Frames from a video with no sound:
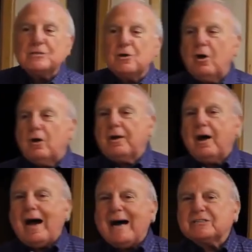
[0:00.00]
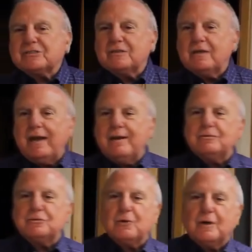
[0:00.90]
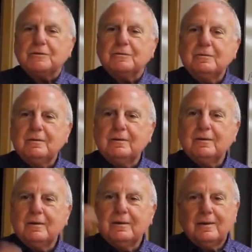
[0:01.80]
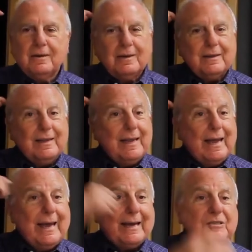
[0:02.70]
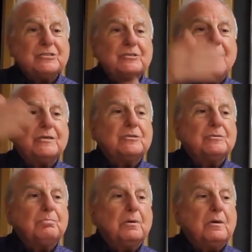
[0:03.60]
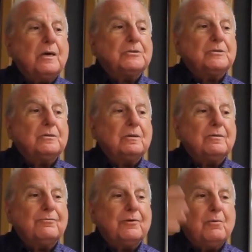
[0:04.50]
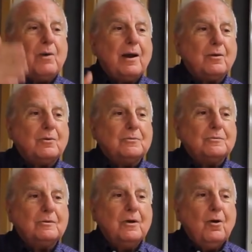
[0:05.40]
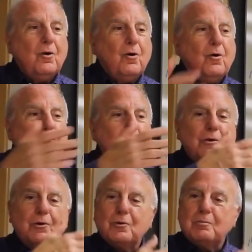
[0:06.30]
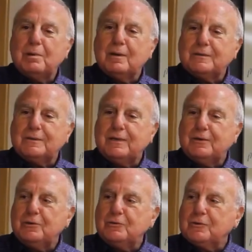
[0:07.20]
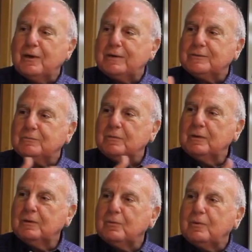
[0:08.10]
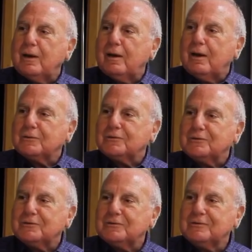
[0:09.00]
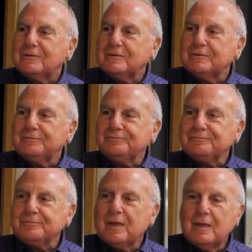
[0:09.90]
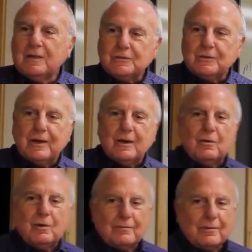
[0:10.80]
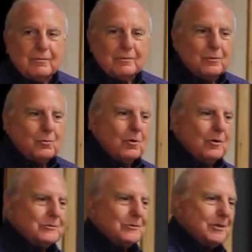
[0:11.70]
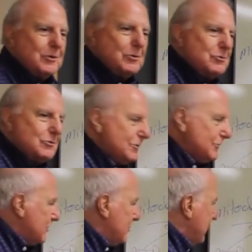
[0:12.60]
That's called oxidative stress. The excess production of free radicals over your ability to neutralize them with antioxidants. So now I've covered the words that are used in